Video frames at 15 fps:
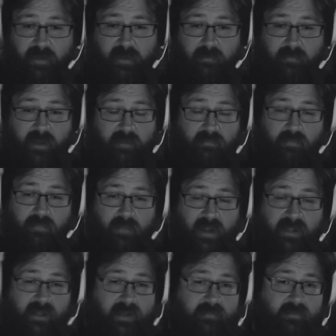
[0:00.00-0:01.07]
and my
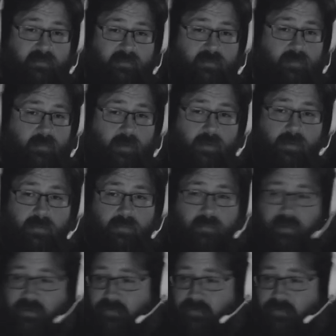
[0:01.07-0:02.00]
life is screwed.